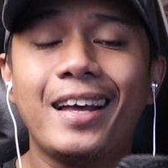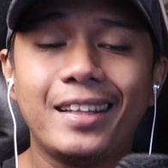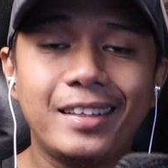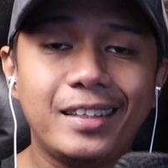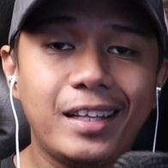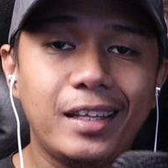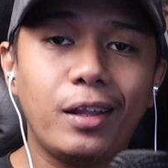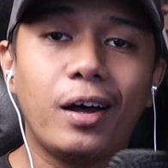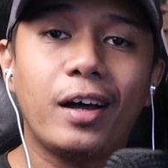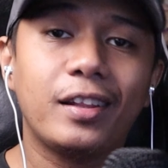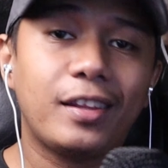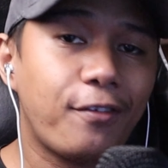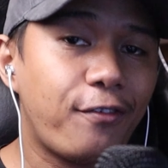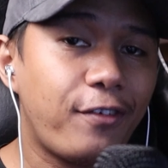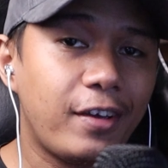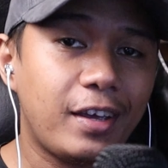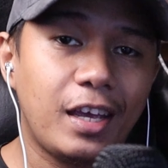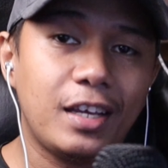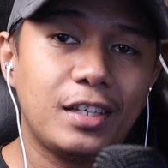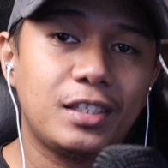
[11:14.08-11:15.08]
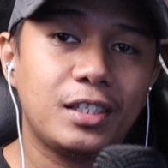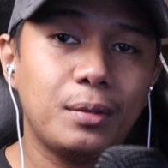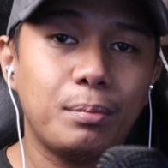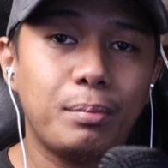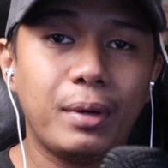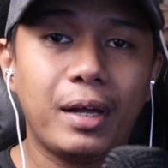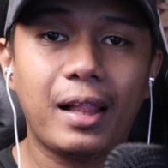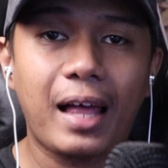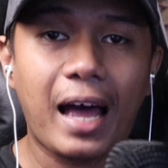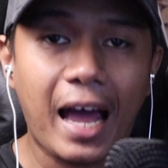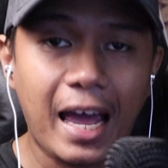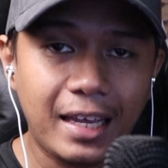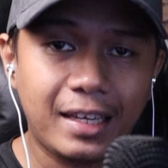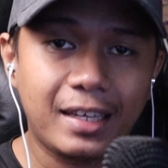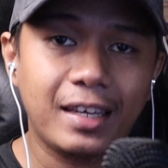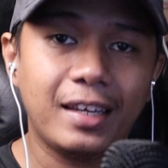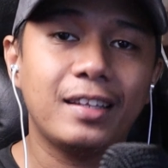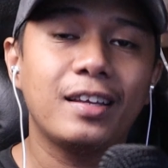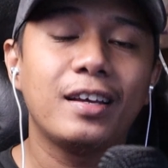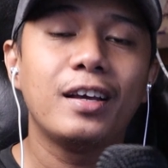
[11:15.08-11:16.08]
the notification bell
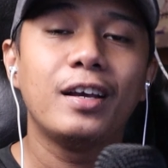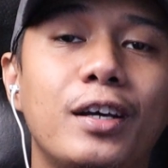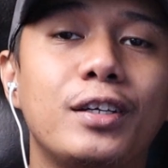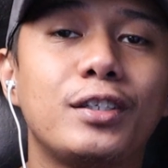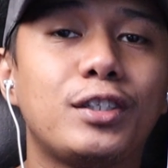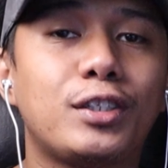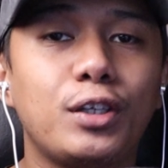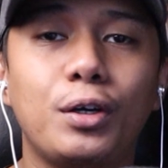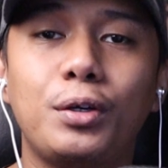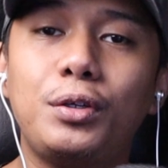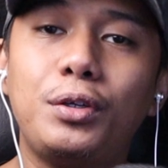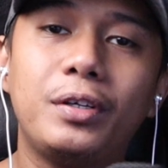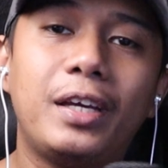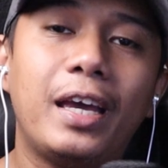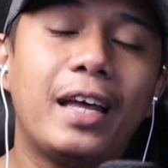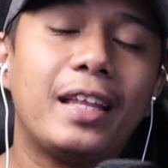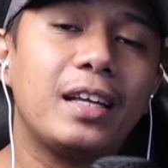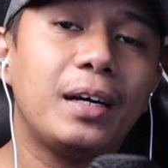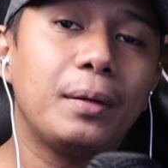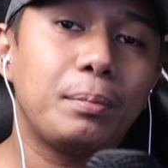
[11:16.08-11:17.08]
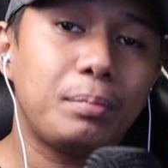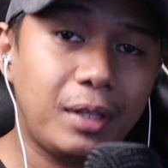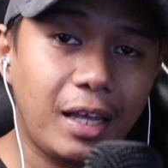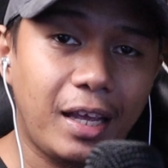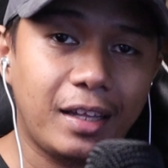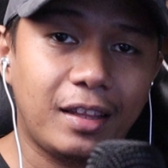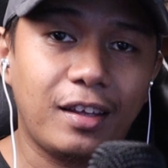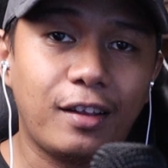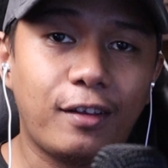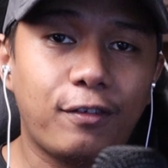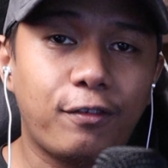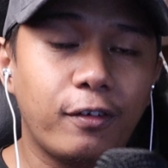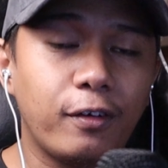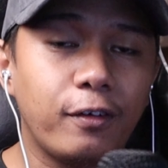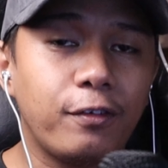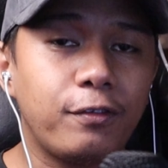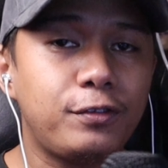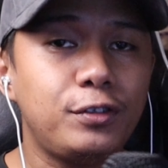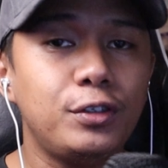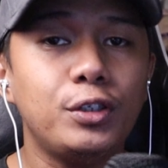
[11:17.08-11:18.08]
icon so you get updated for
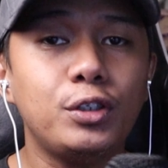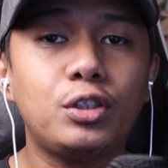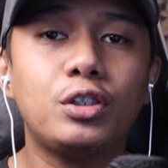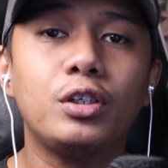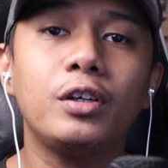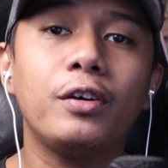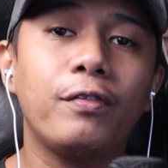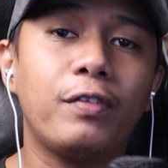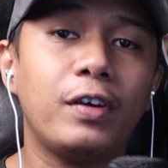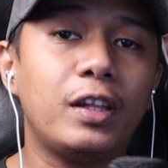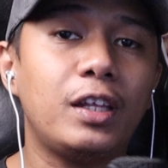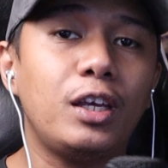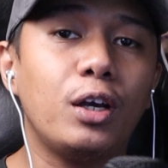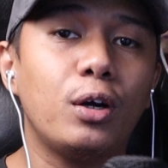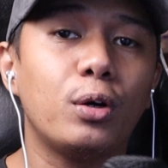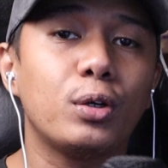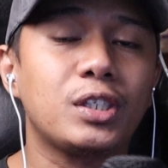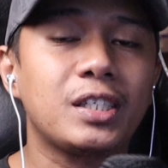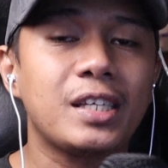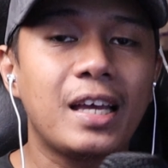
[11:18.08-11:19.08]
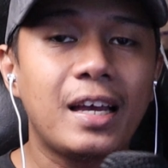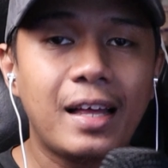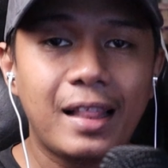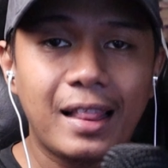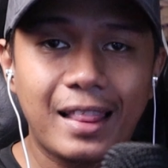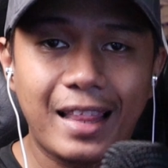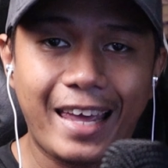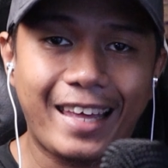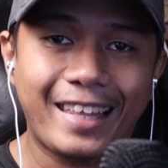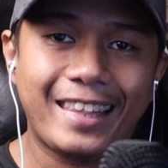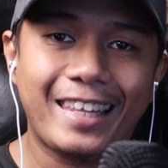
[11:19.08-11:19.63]
future videos like